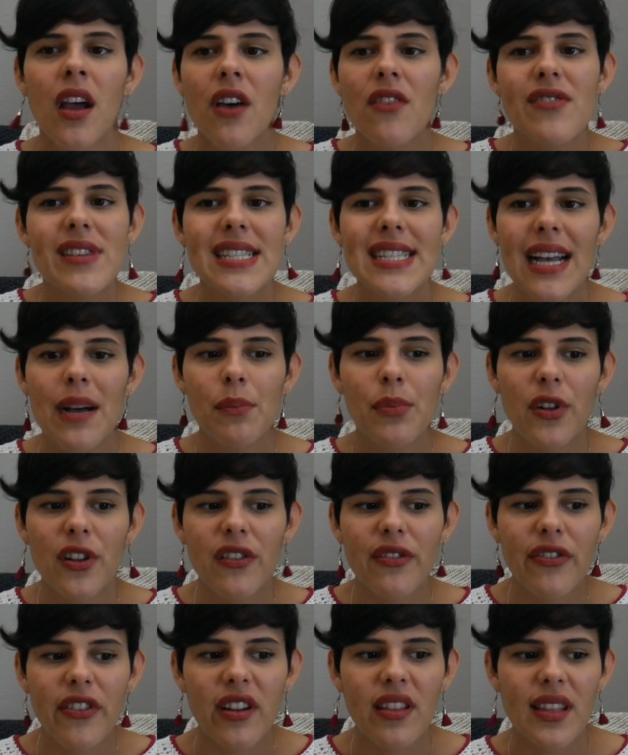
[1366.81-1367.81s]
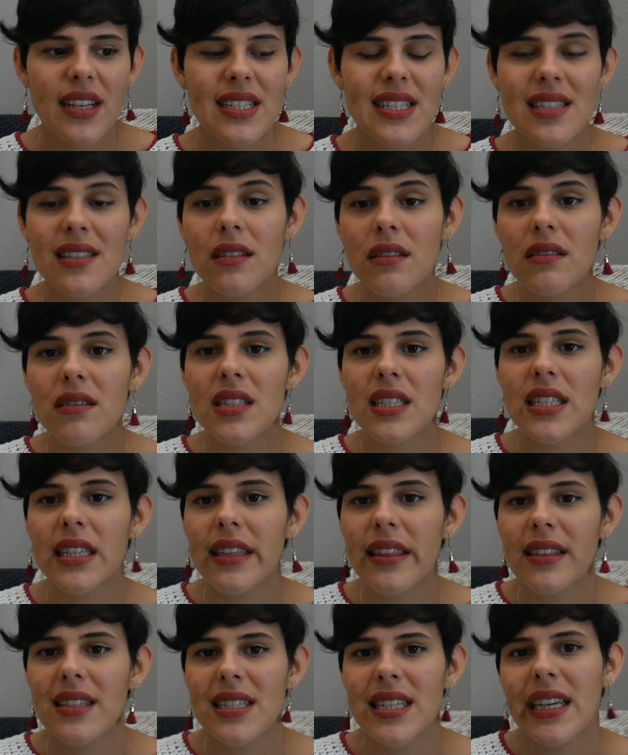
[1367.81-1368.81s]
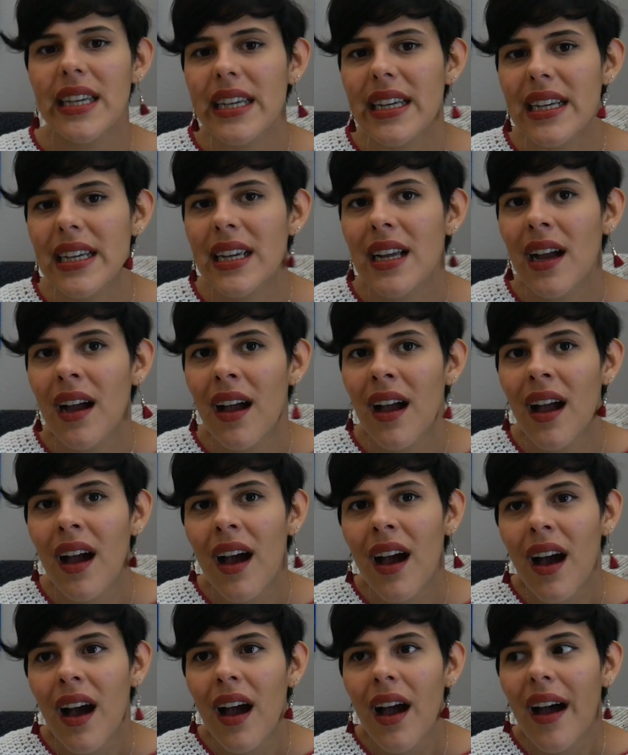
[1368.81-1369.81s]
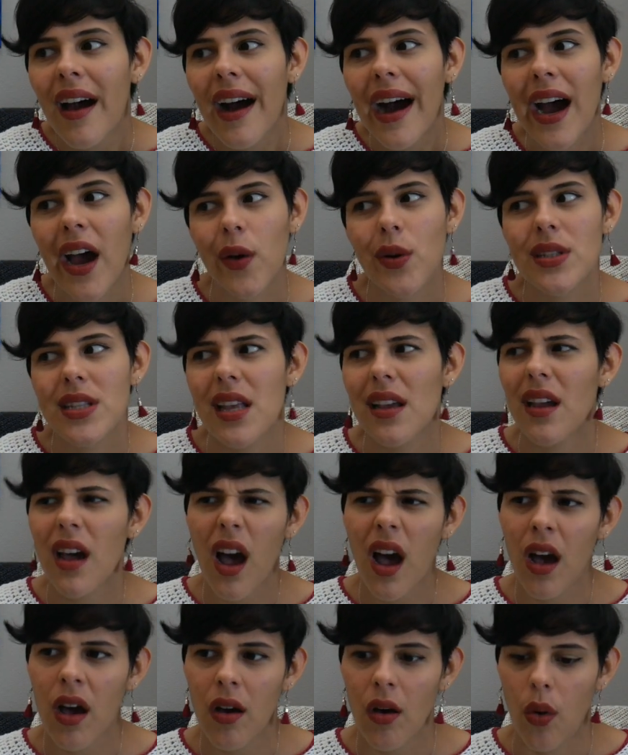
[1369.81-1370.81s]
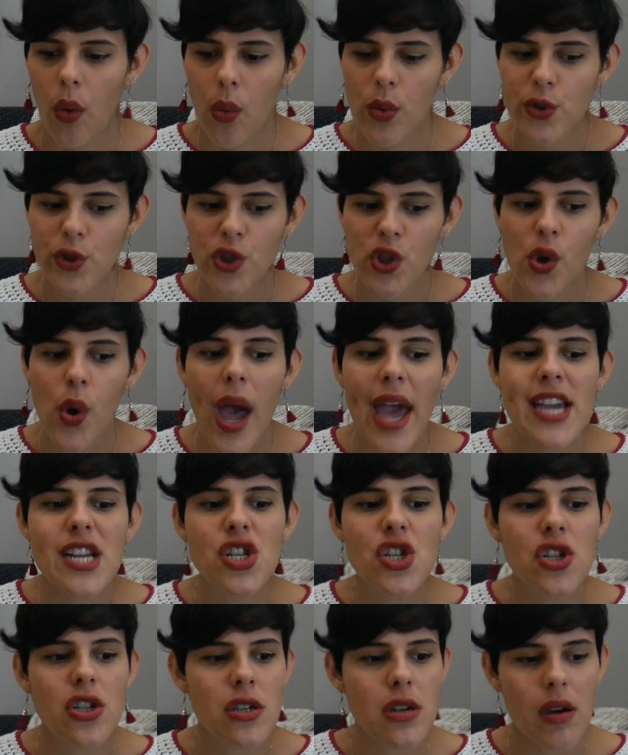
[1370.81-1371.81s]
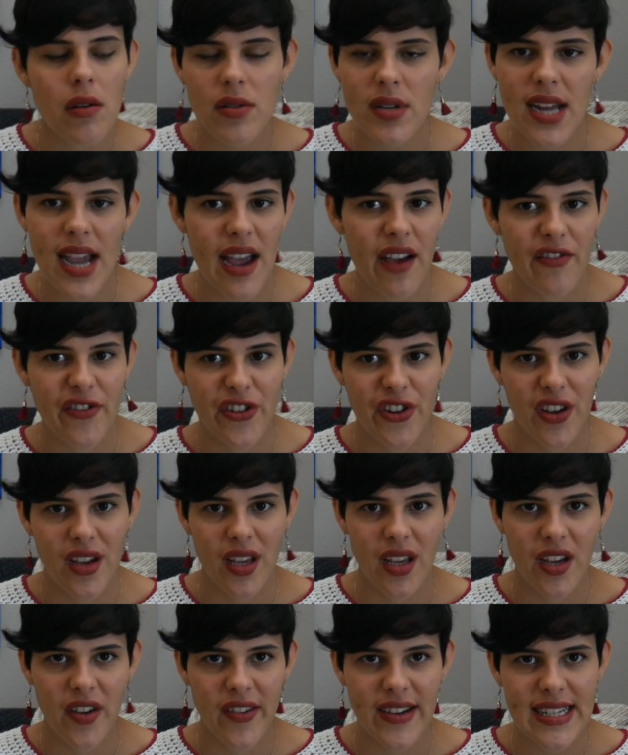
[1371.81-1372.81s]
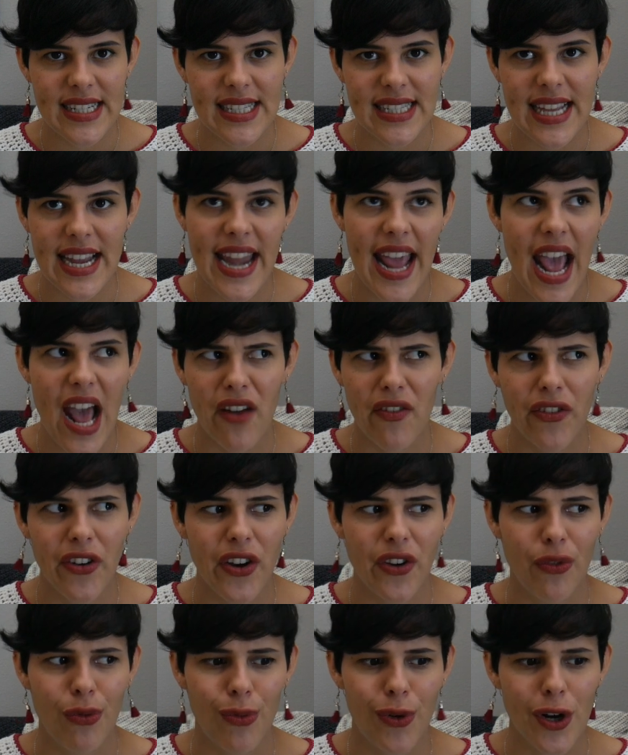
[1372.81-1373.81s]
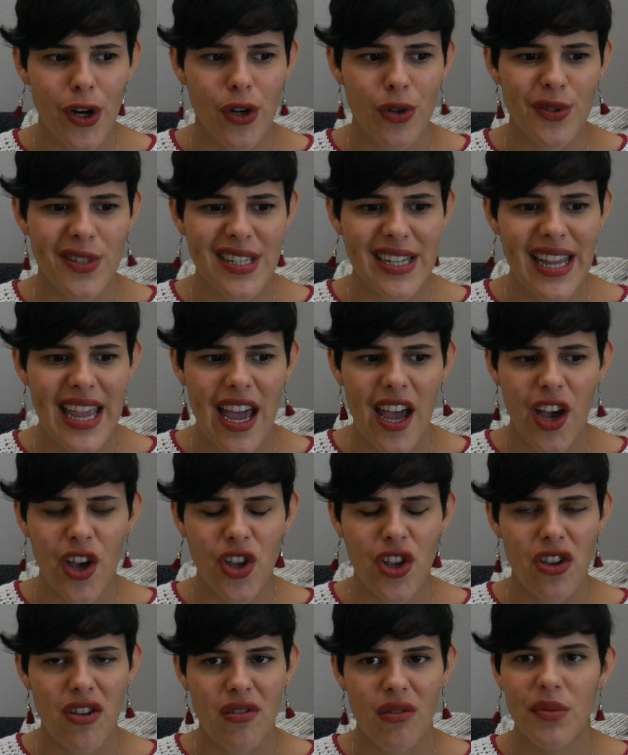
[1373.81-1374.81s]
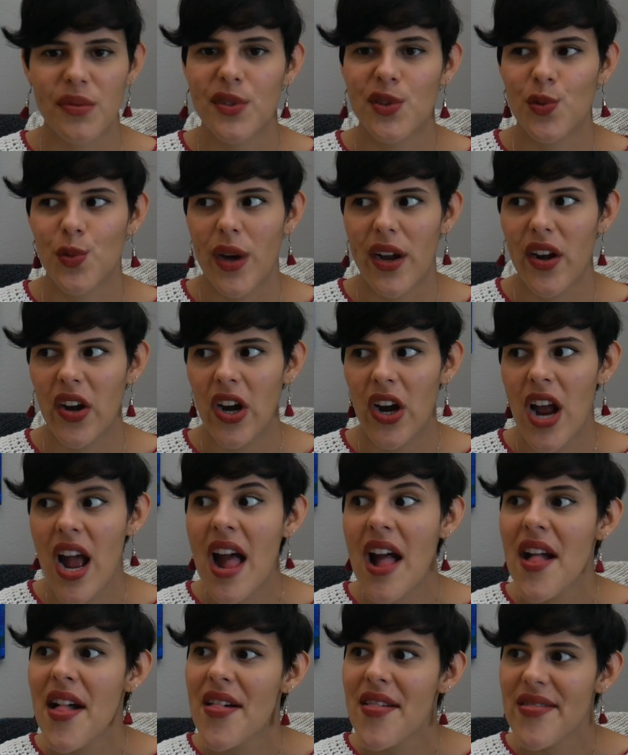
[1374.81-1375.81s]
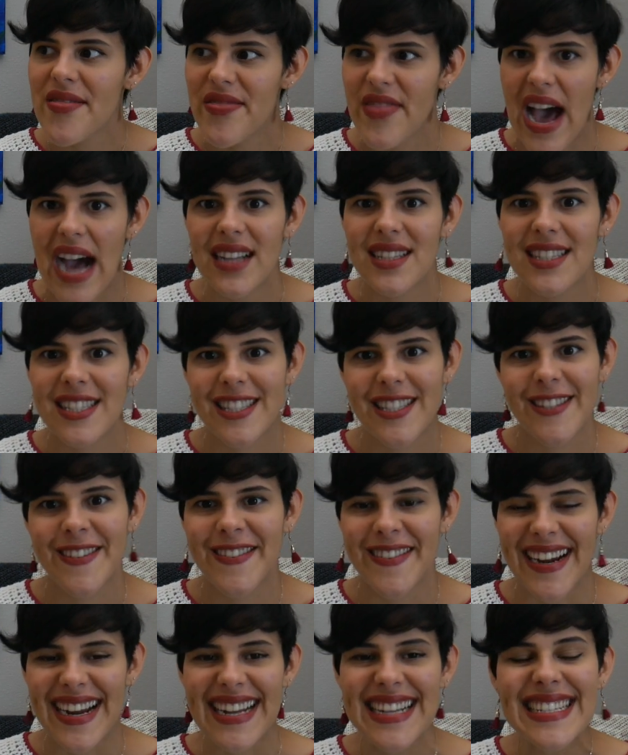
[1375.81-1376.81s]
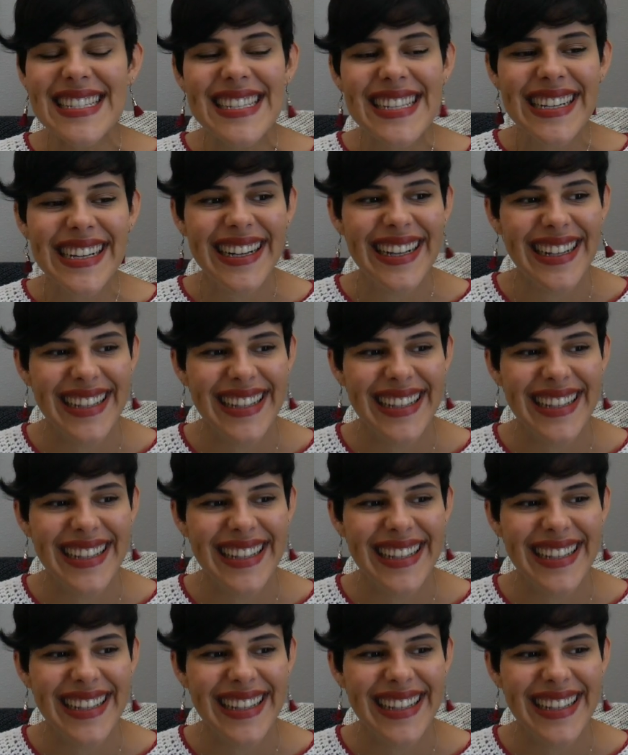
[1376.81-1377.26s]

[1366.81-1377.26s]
For example, for this little teeth tee, I was like, oh, so I don't have to increase in every row to get a yoke sweater. That's great.